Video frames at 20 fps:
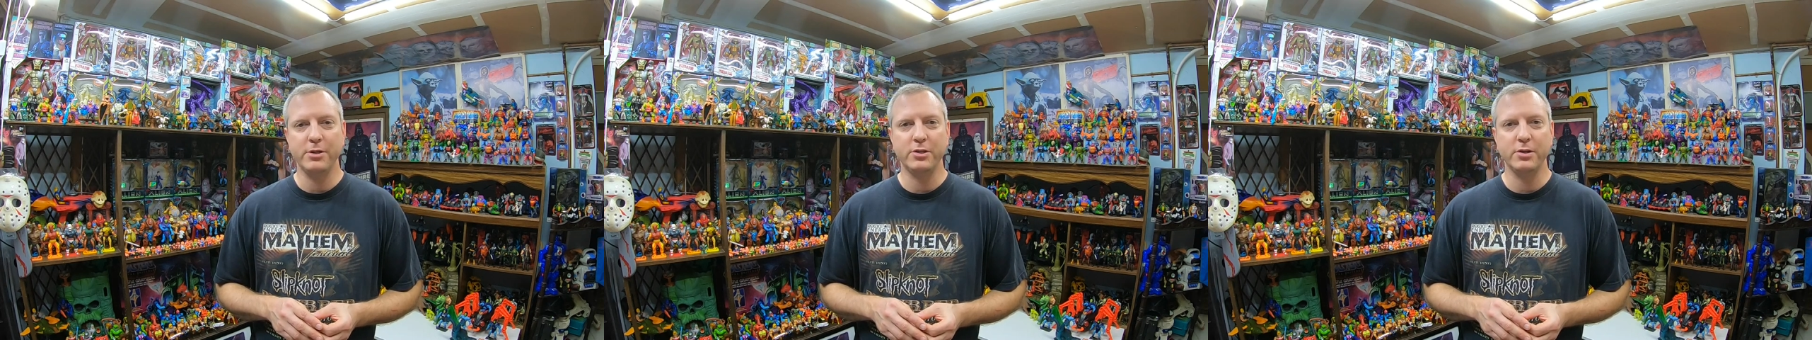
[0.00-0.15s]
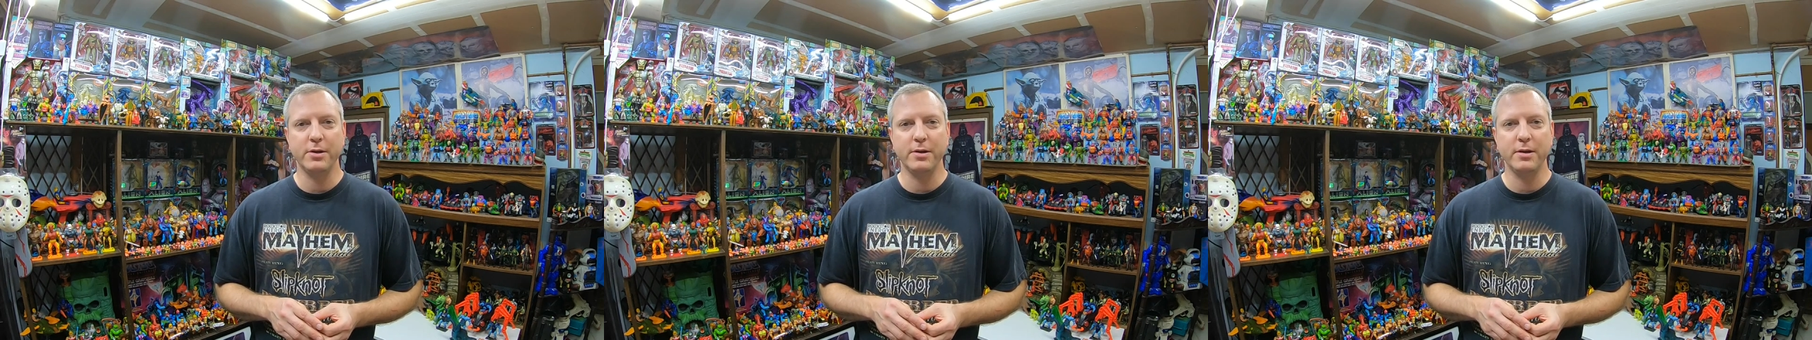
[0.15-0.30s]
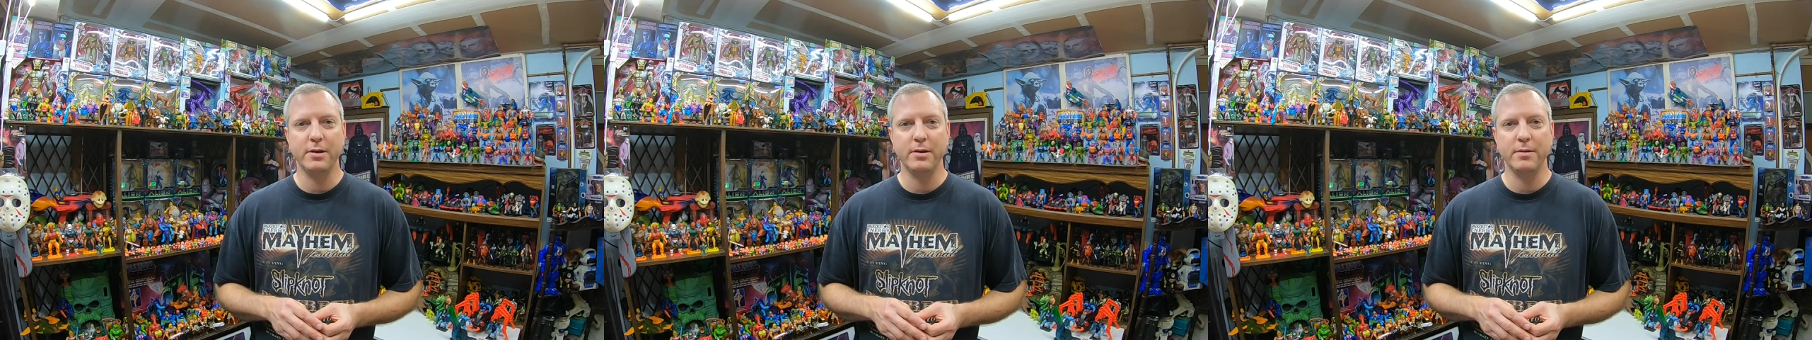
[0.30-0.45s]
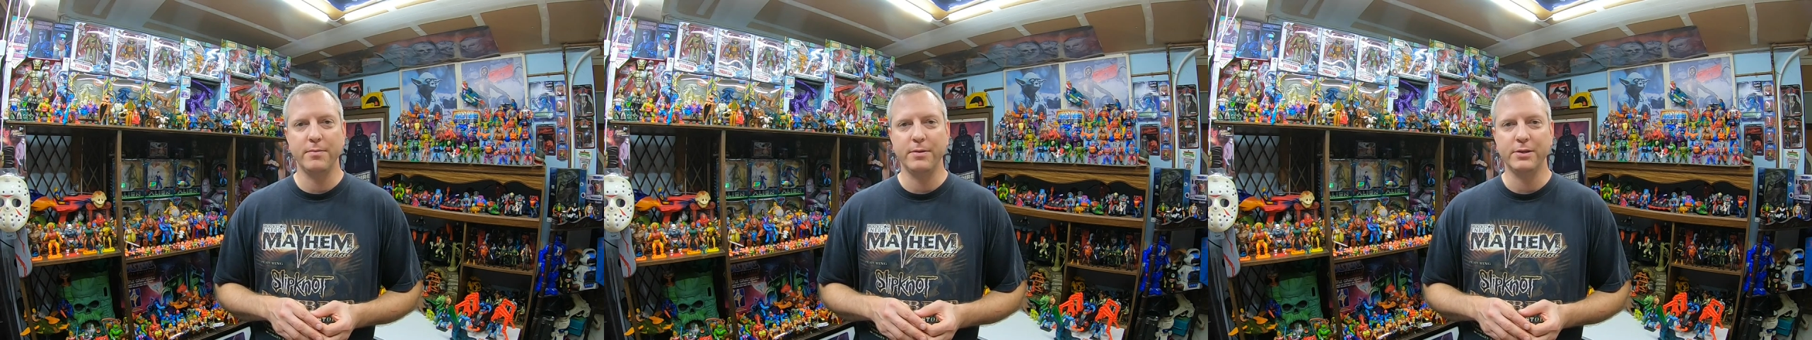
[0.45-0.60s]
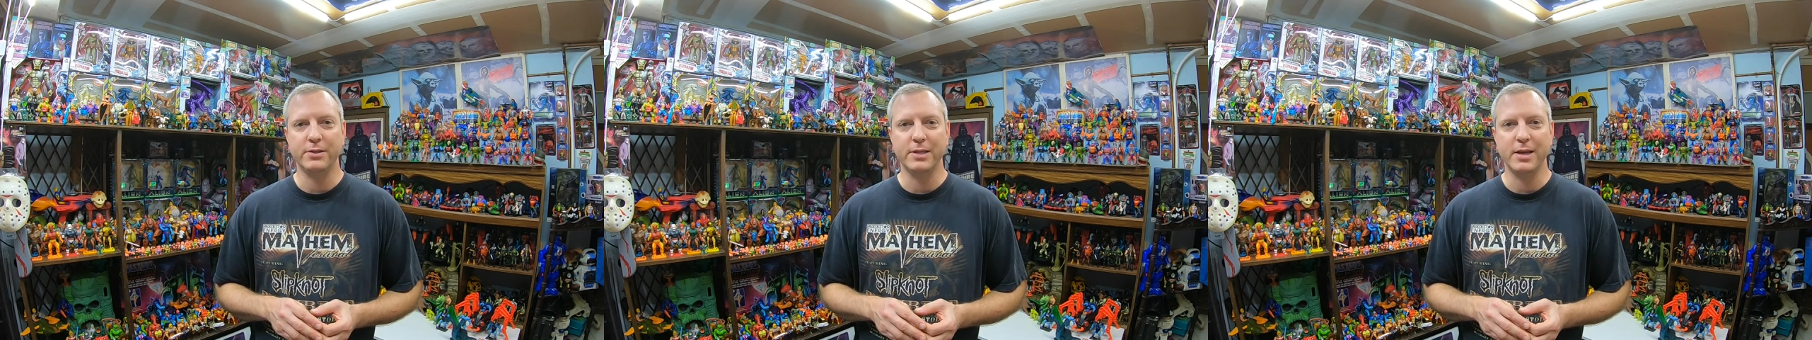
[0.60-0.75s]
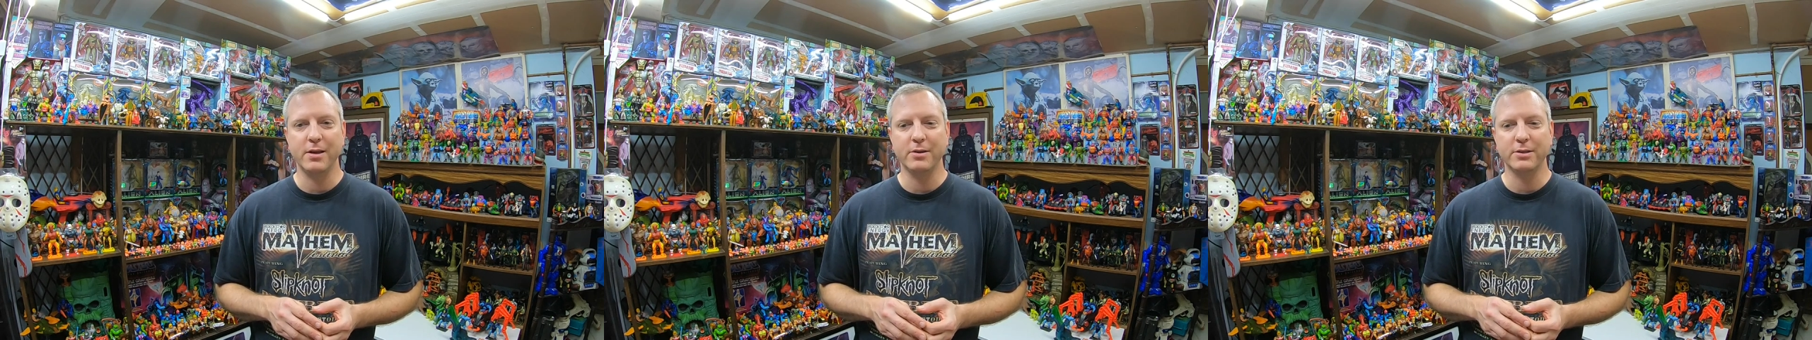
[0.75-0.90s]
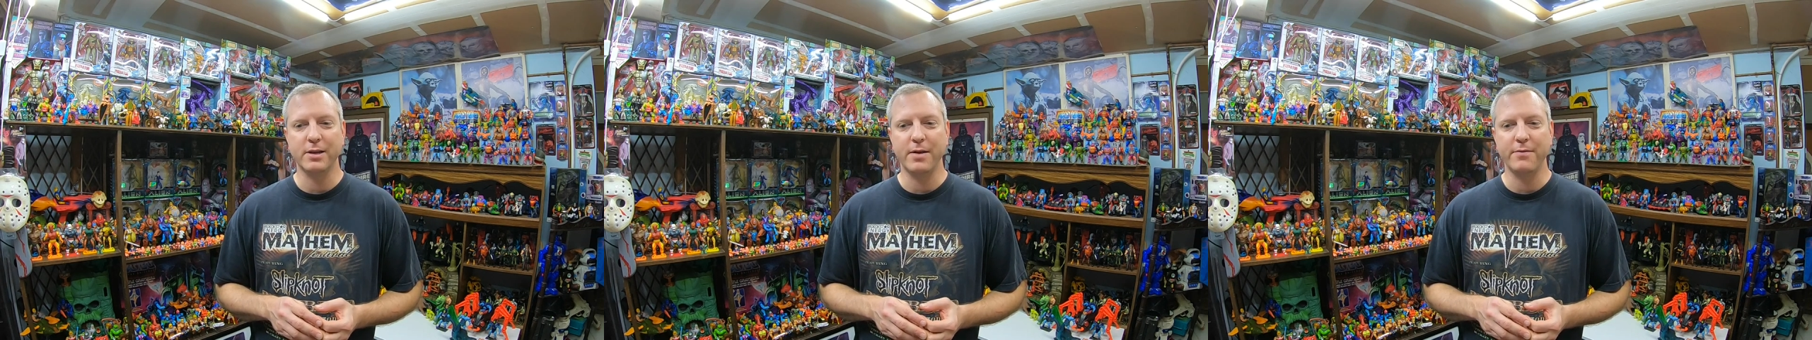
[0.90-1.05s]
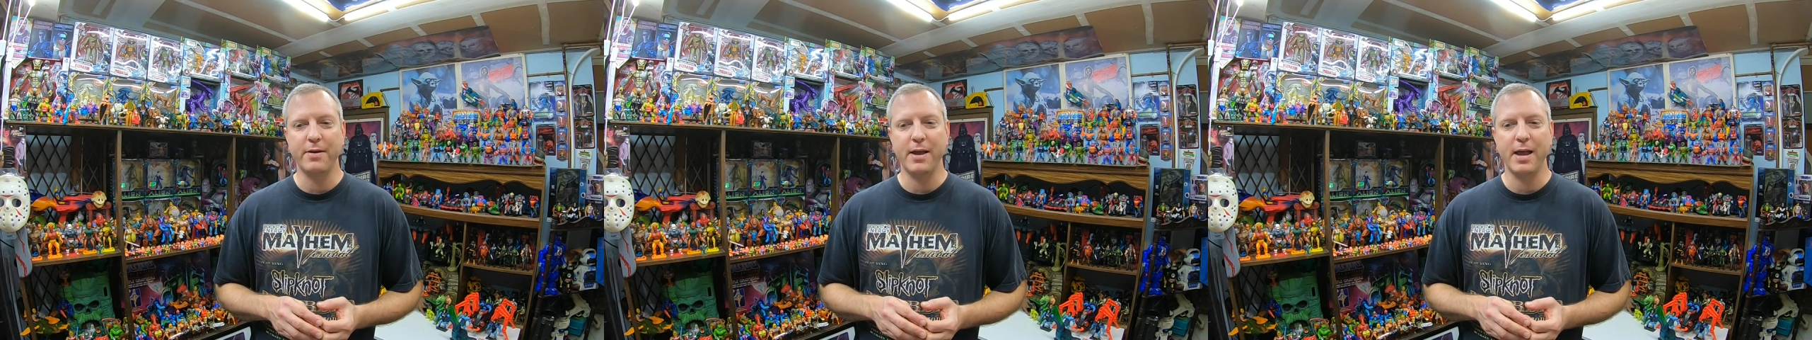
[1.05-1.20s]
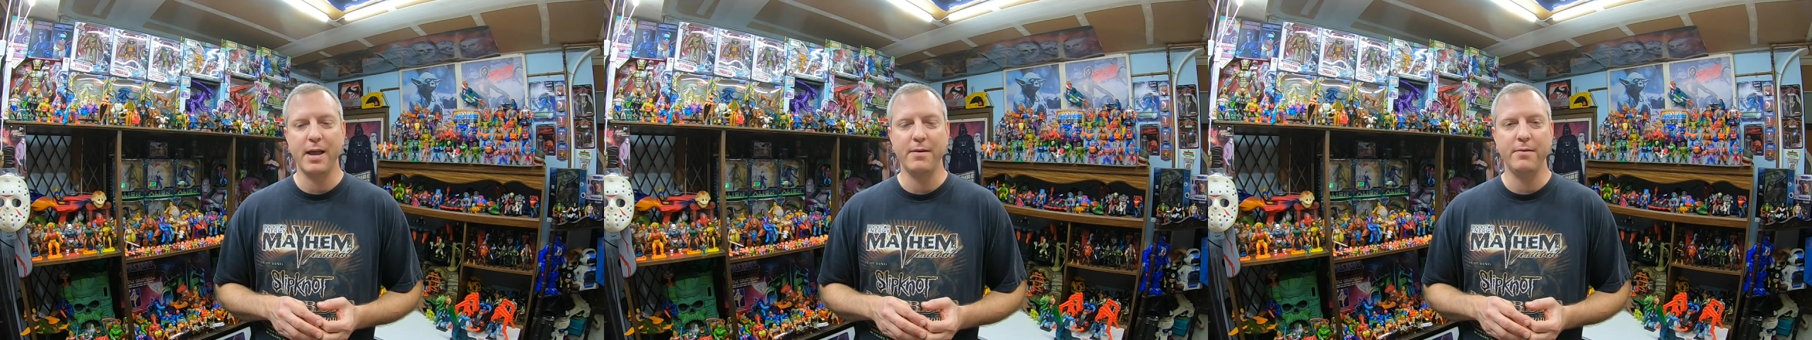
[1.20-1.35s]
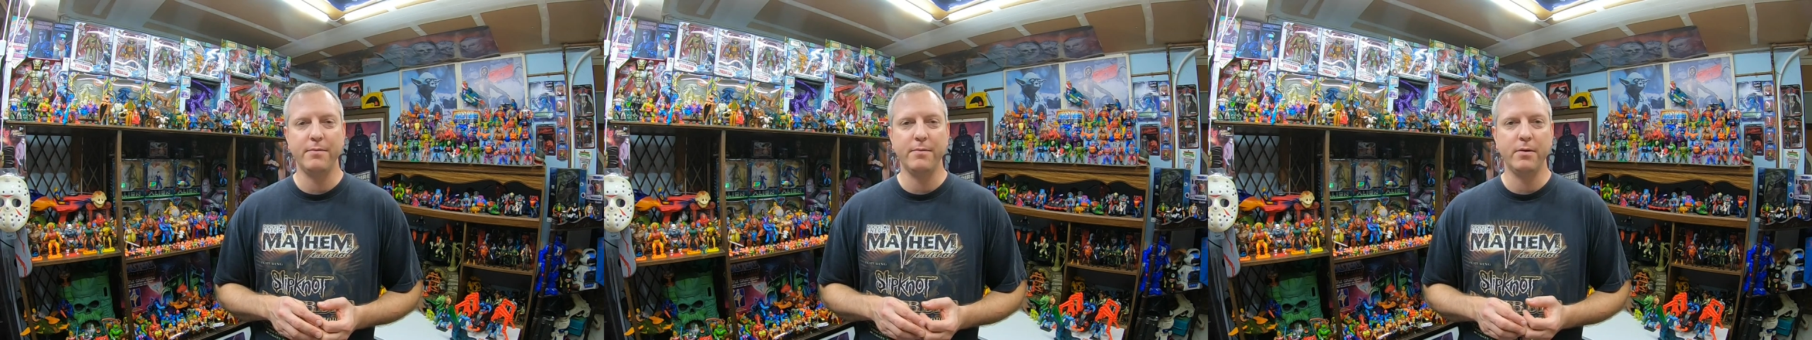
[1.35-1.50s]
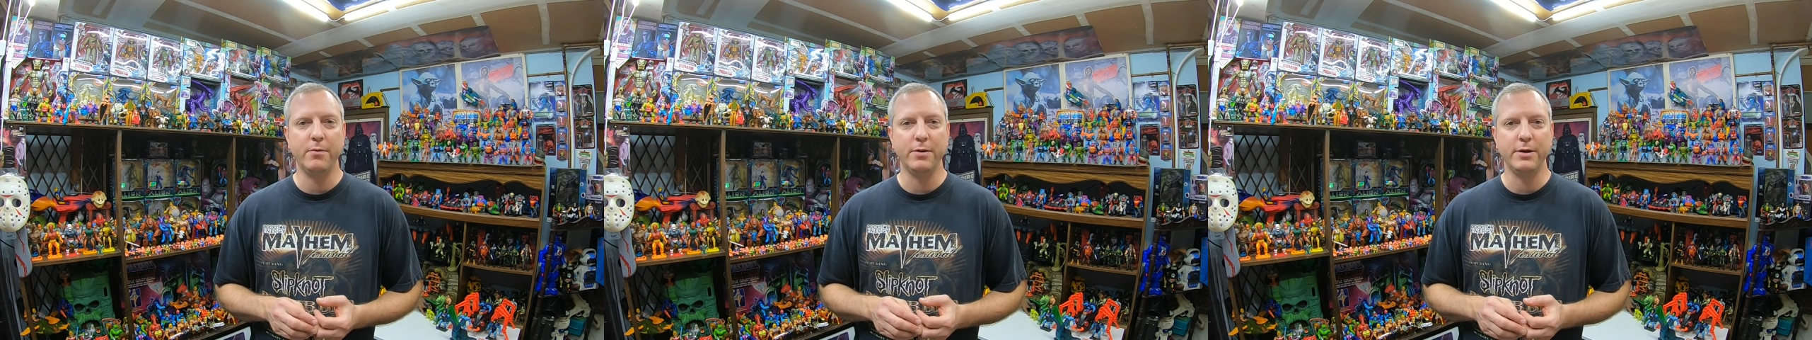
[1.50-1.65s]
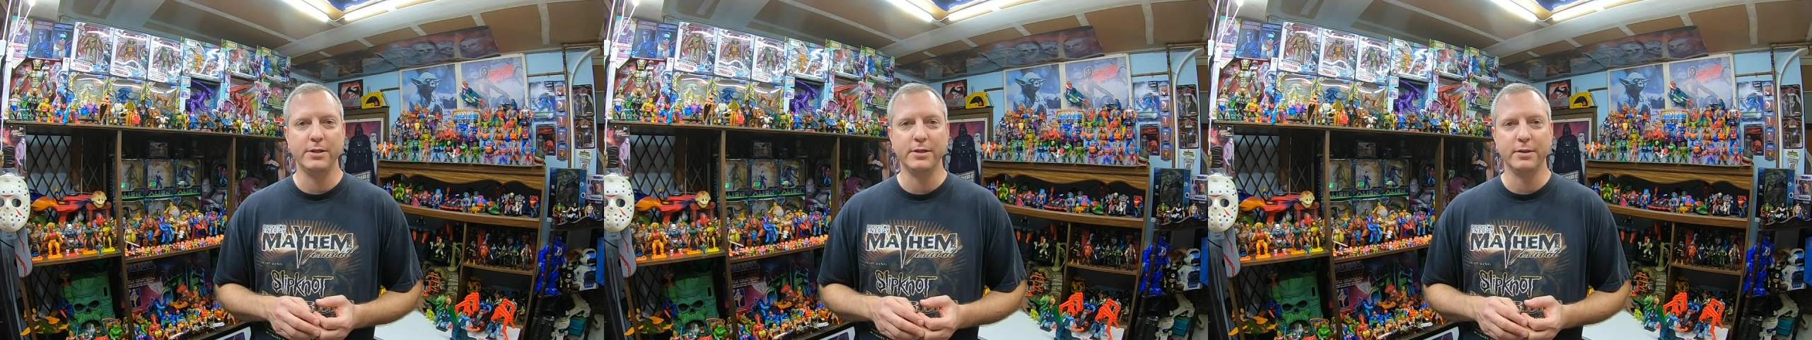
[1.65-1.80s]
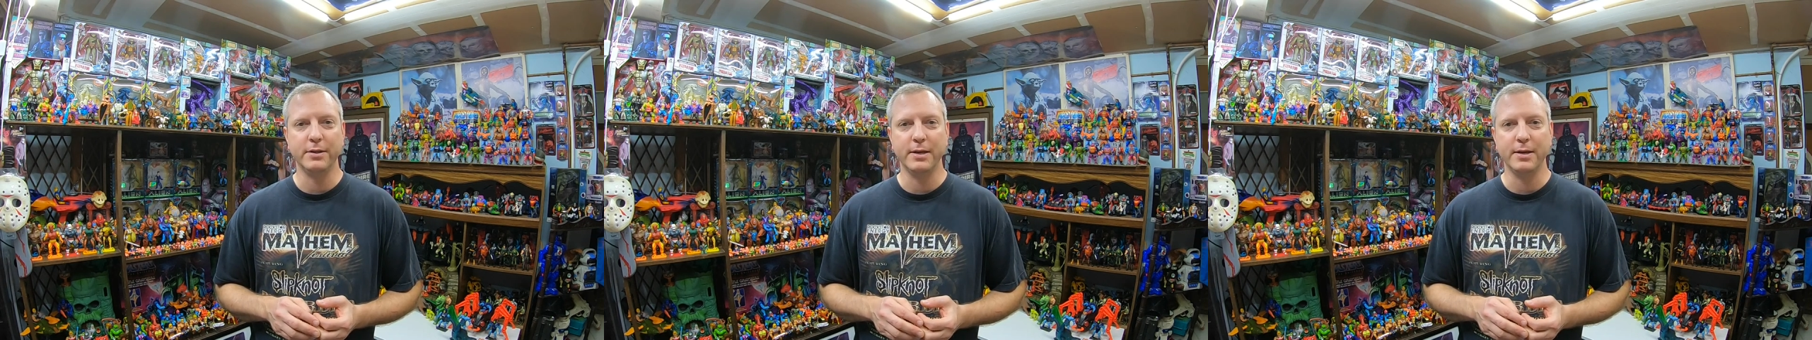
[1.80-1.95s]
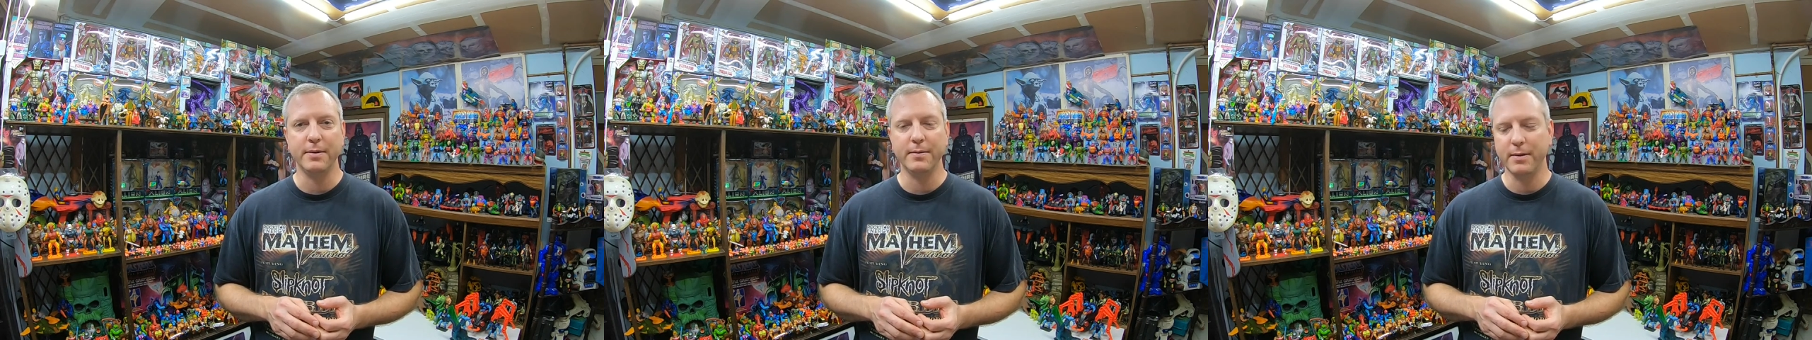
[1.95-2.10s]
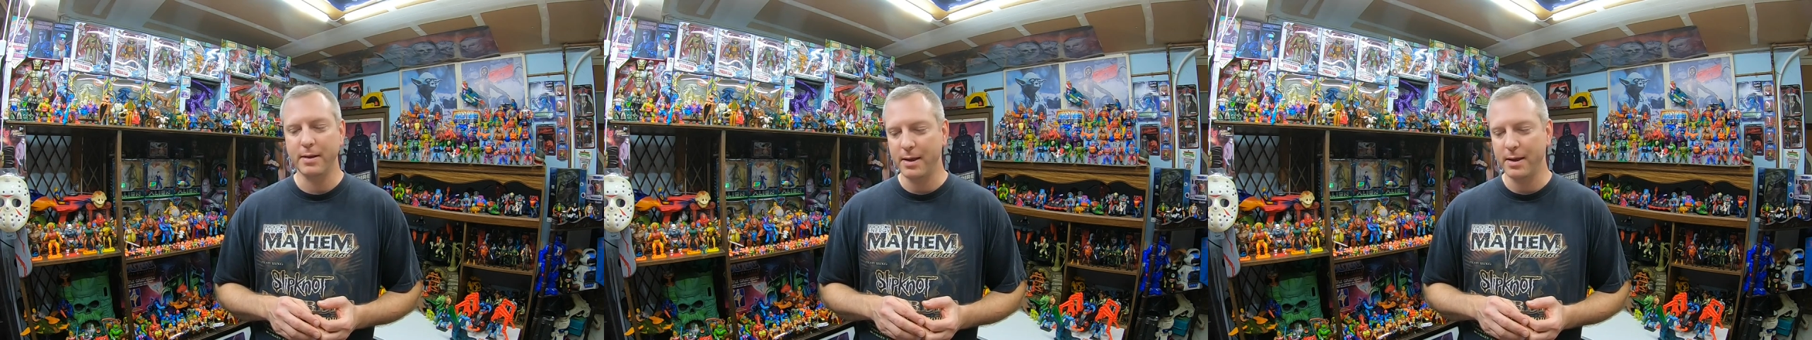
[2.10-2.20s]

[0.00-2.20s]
show you the sales I've had recently.